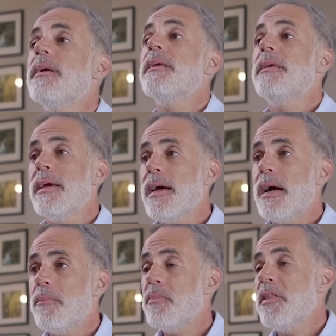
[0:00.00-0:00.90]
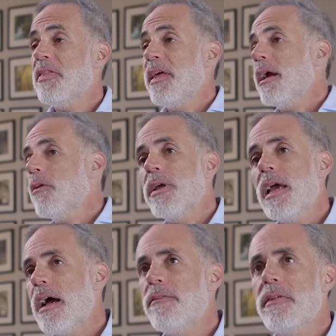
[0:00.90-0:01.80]
Yeah, I mean, there we
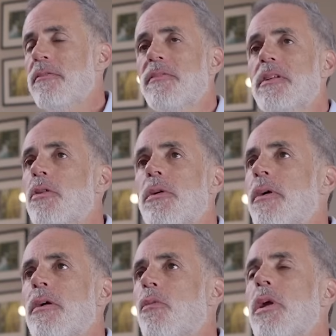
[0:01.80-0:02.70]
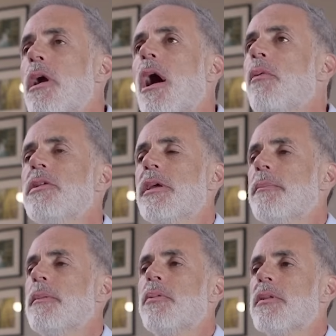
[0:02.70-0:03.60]
have, in Victoria Park, we always get
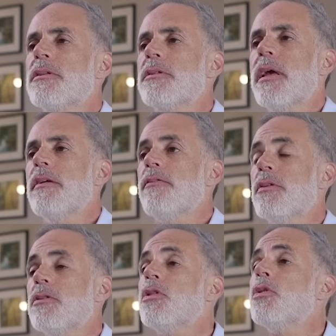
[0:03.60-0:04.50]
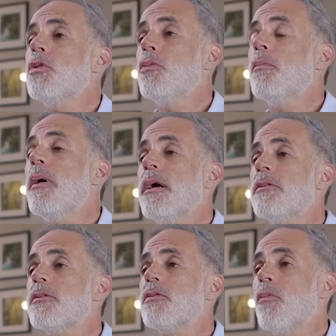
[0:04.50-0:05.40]
people that stay for 2
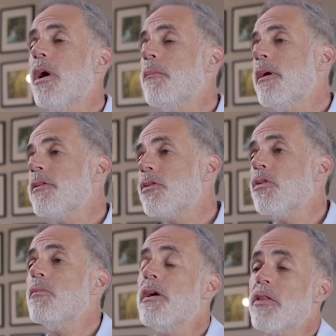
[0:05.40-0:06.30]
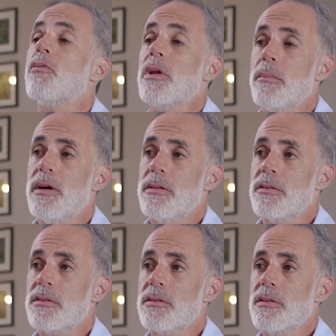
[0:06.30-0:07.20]
months, 1 month, 2 months, 3
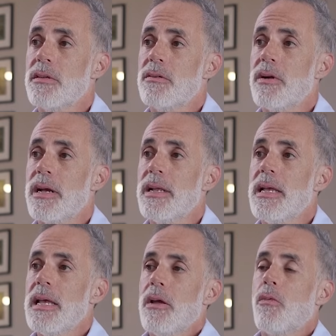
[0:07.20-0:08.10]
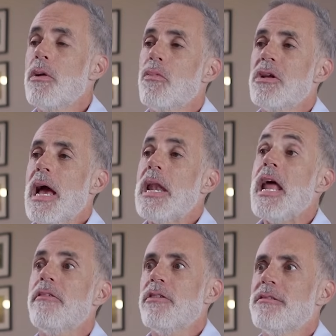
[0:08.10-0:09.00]
months, right? Wynwood,
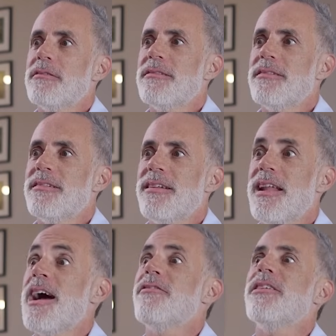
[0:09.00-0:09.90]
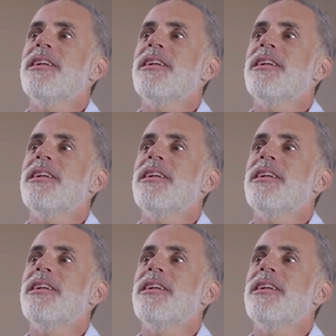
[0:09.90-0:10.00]
never. Never.